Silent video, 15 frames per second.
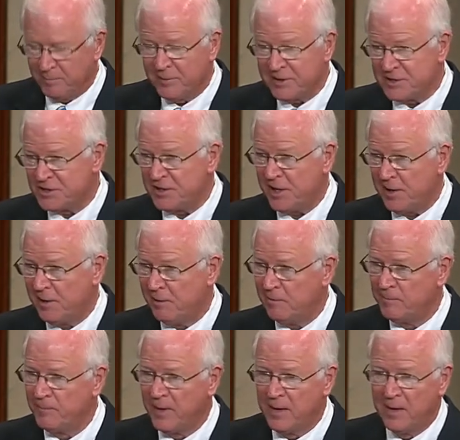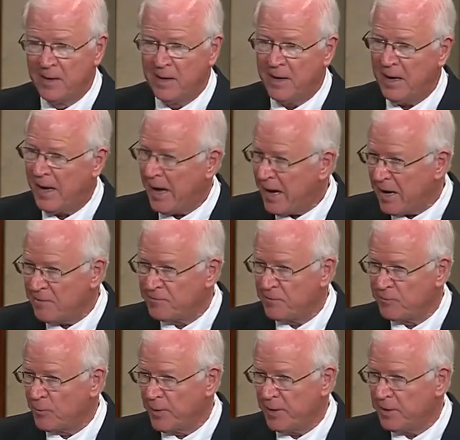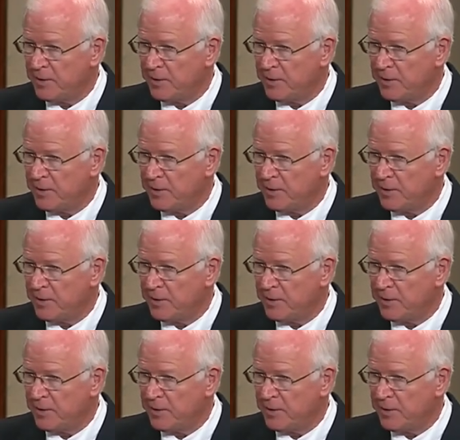but still half of what